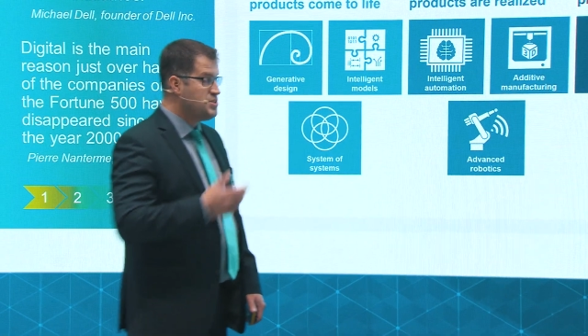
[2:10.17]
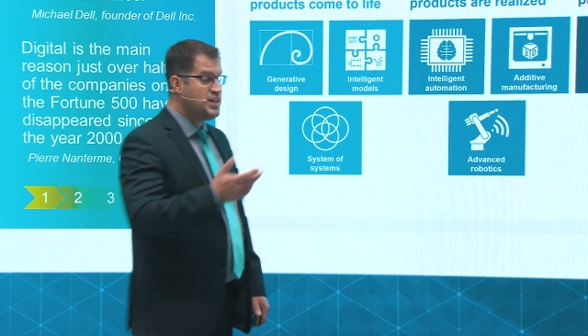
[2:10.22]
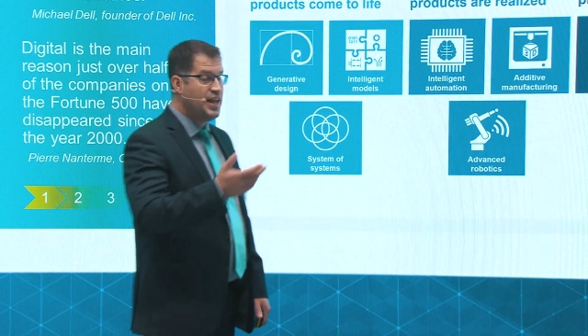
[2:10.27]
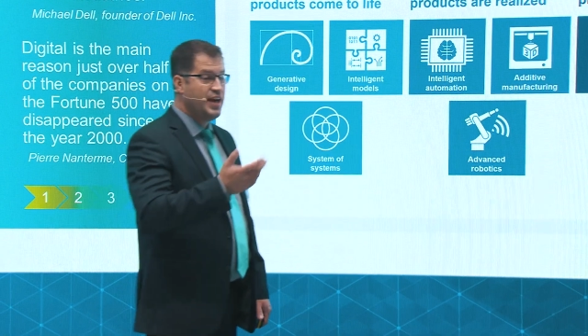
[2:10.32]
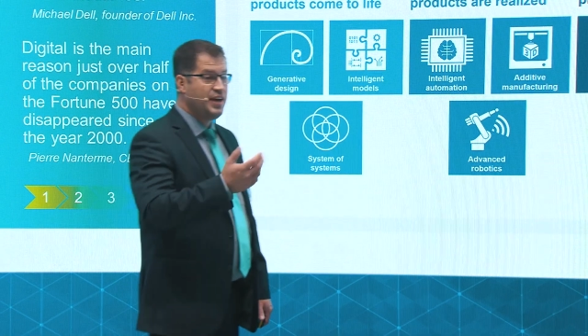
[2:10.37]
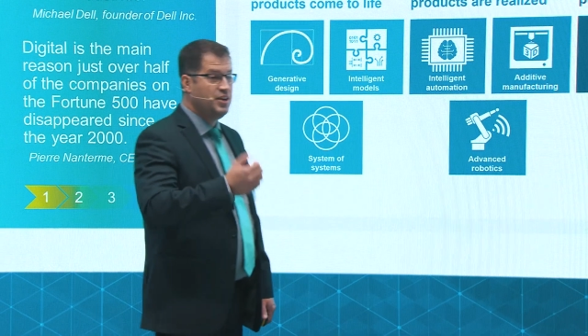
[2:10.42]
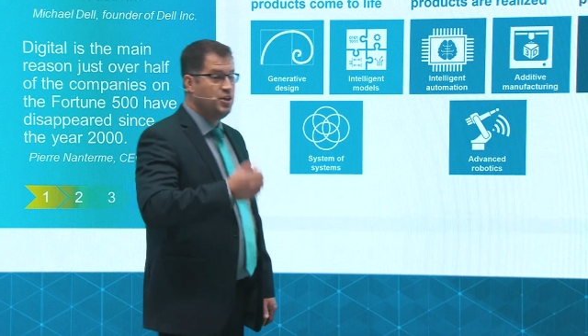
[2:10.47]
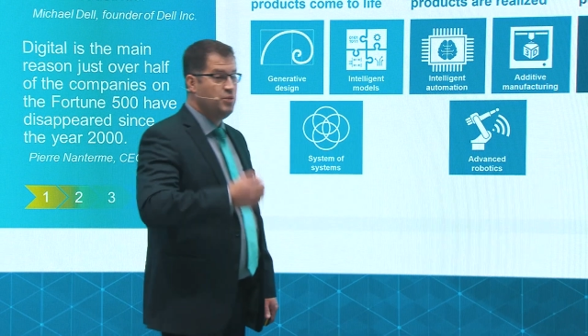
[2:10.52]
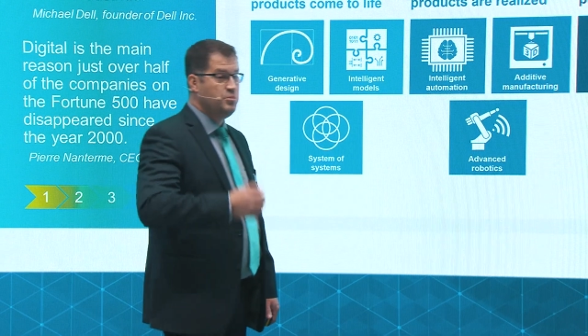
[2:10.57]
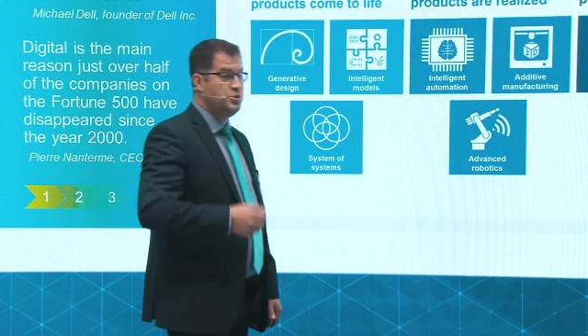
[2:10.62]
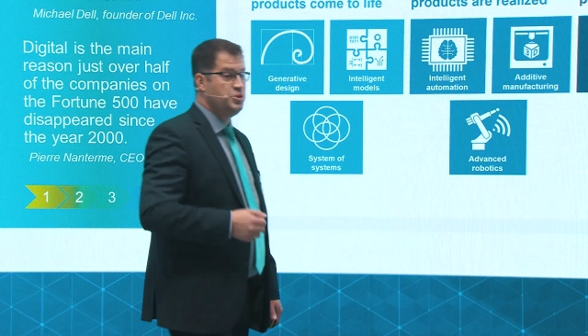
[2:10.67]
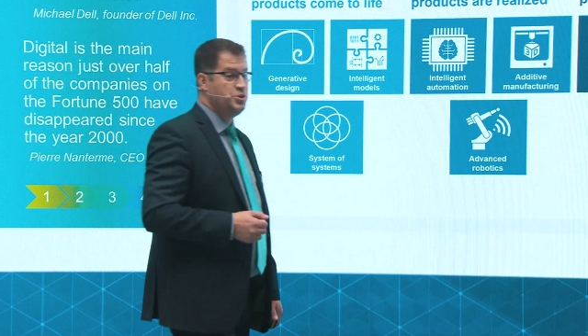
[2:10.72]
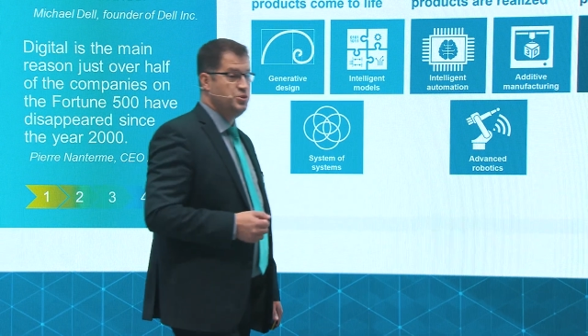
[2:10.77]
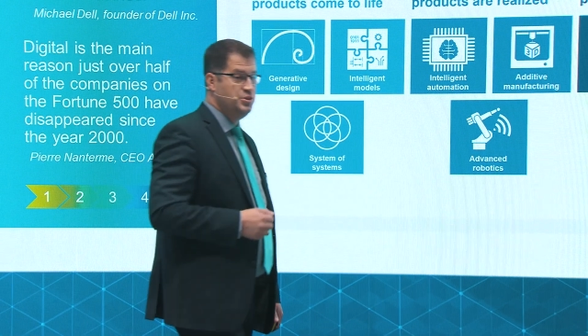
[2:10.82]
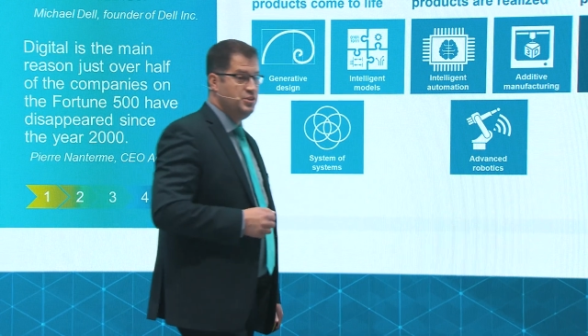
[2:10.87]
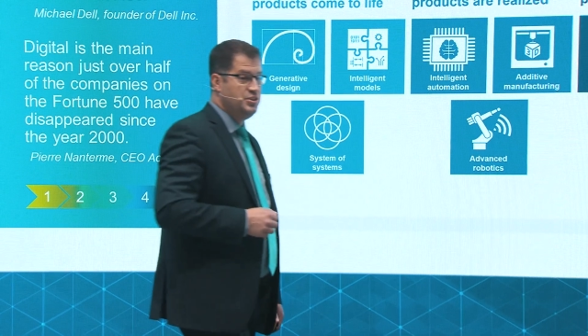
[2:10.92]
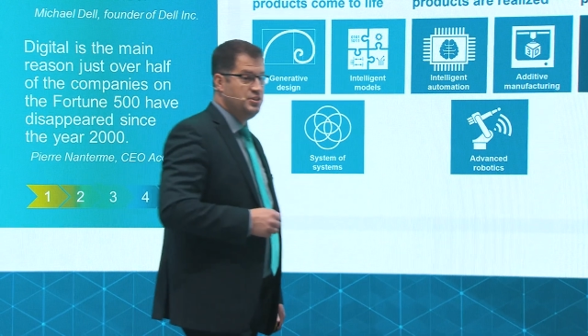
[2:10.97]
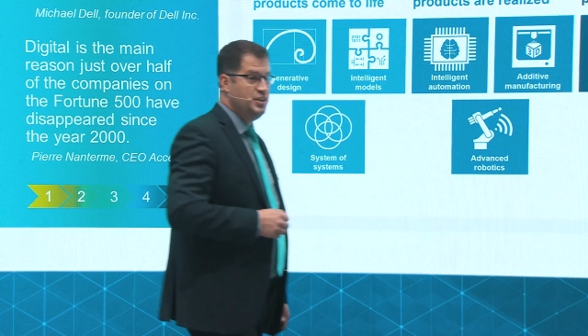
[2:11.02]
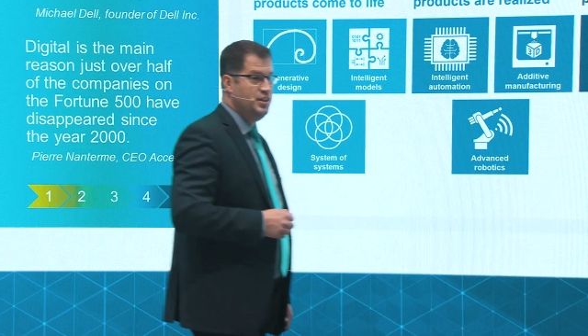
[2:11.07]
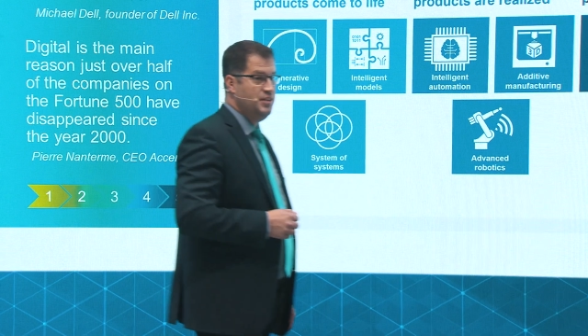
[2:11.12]
like an
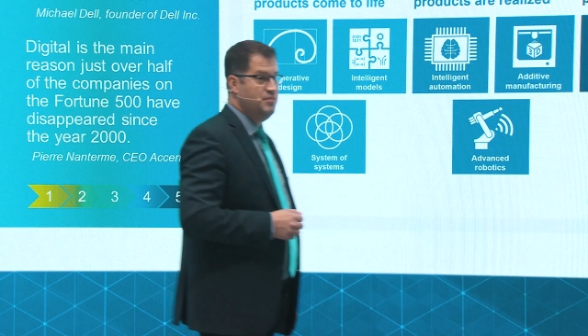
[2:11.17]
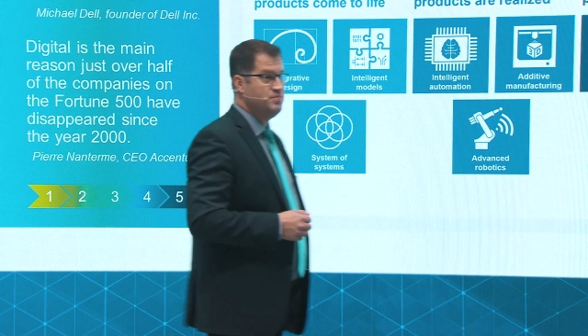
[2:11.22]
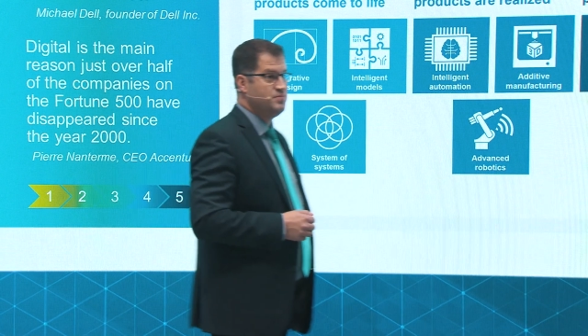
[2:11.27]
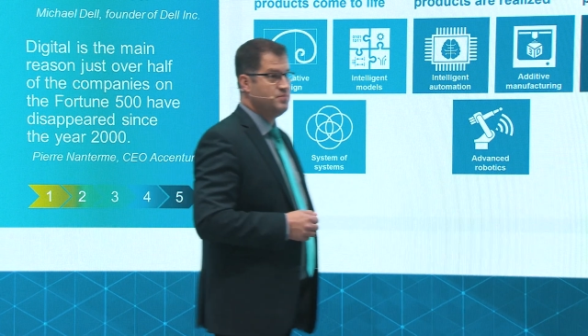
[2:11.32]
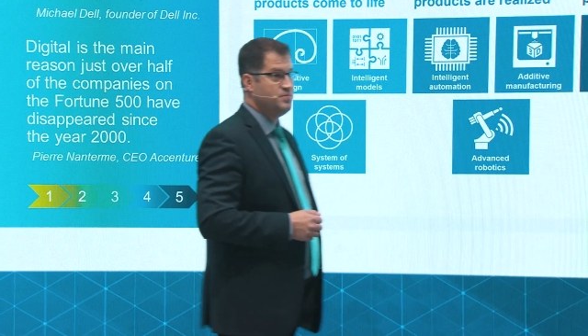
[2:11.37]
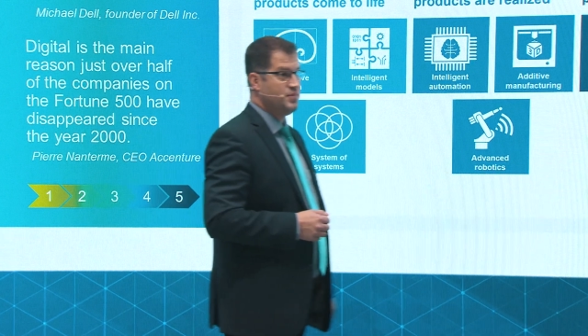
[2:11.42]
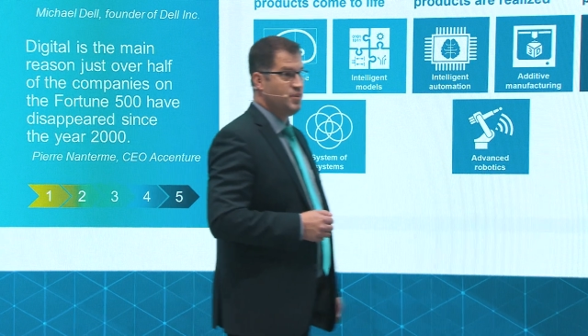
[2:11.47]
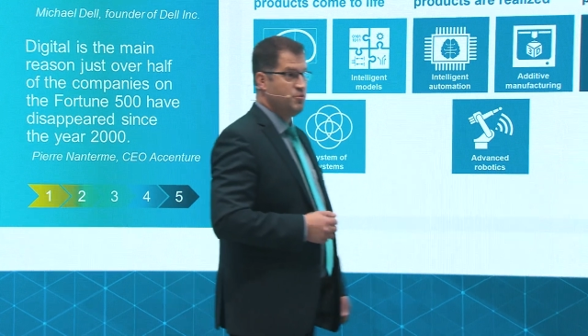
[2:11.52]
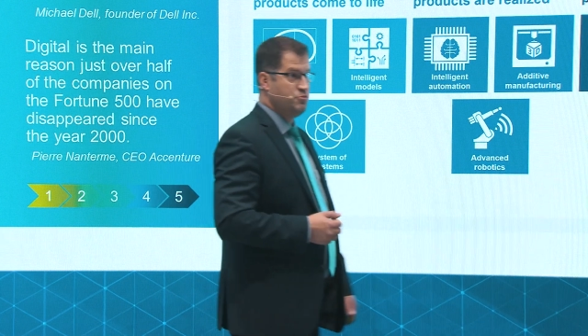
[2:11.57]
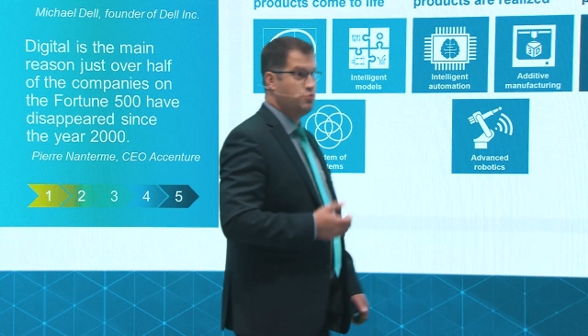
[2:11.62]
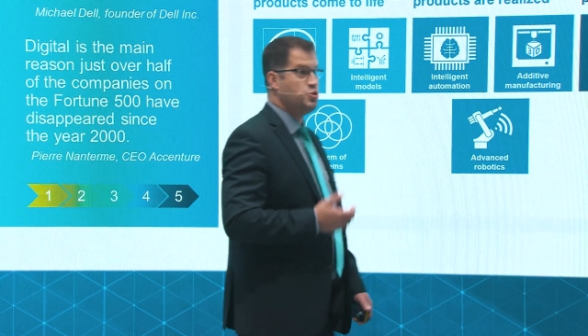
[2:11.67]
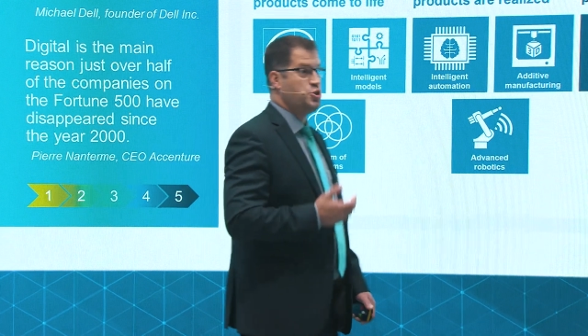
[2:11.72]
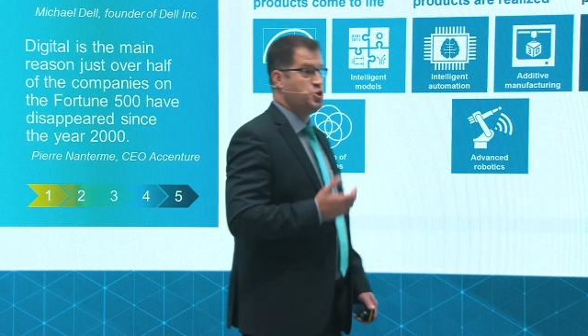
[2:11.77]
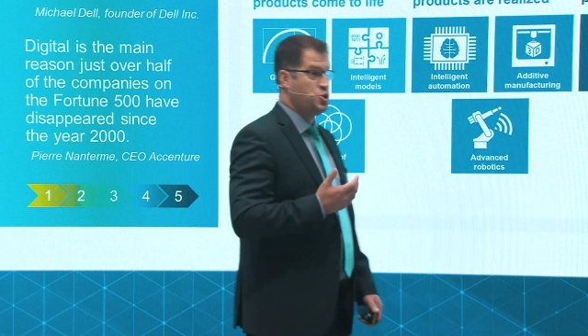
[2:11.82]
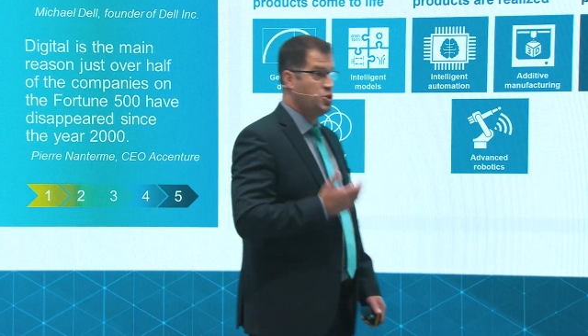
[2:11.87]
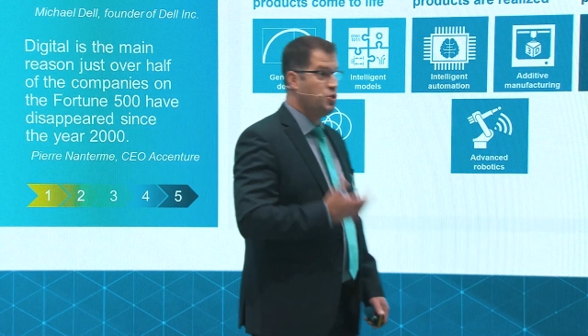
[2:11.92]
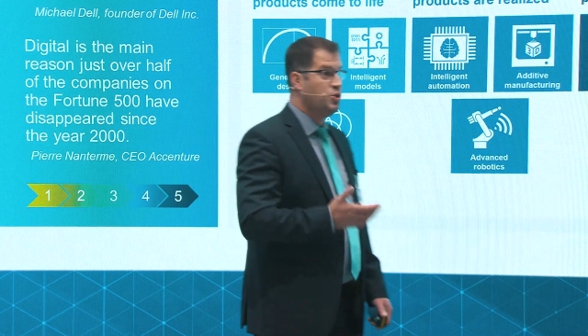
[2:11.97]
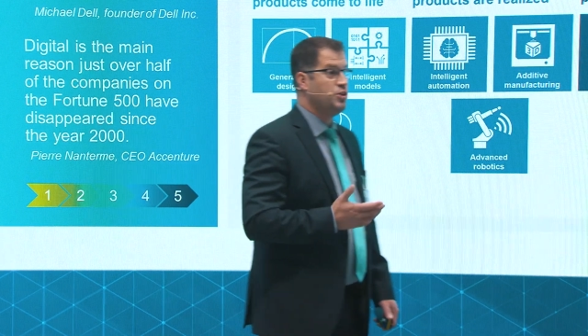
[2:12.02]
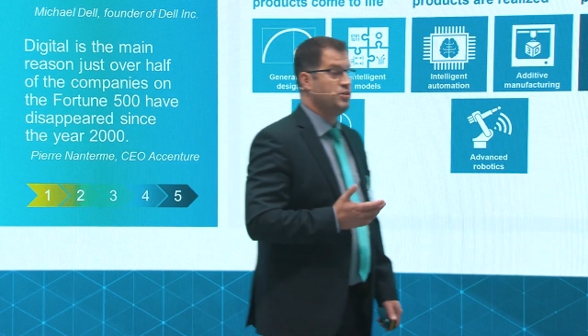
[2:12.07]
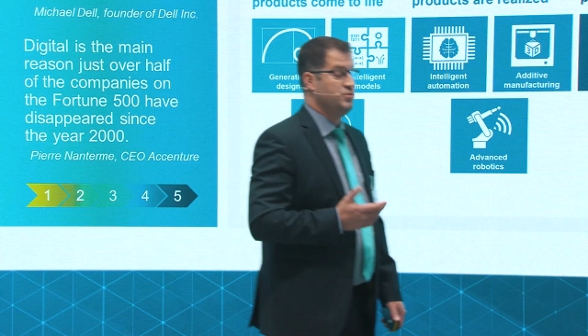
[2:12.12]
opportunity for
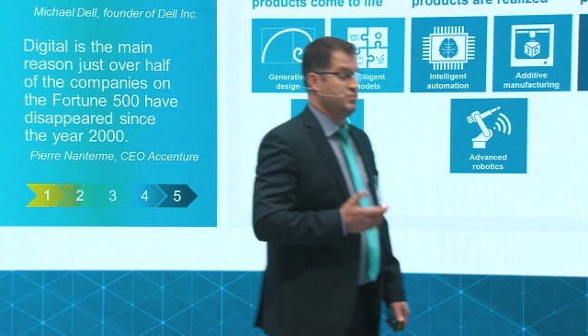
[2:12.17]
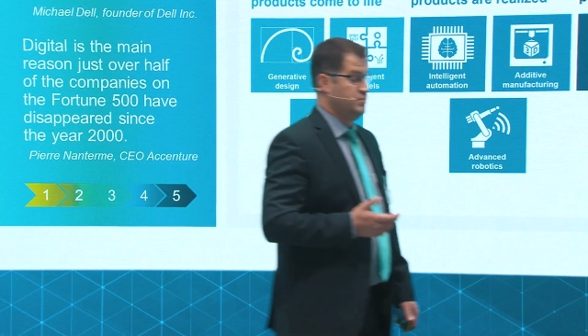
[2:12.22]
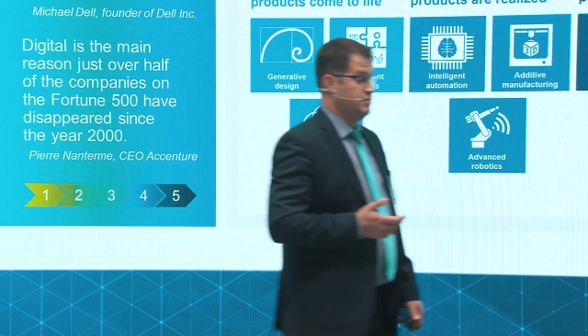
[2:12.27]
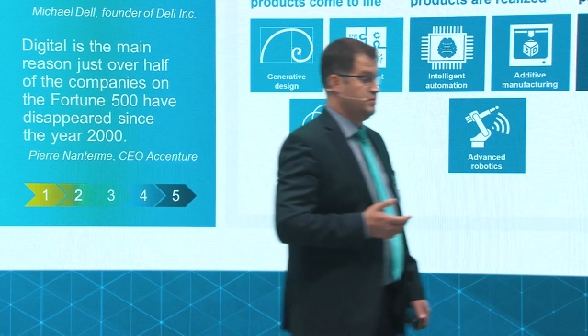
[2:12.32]
sure.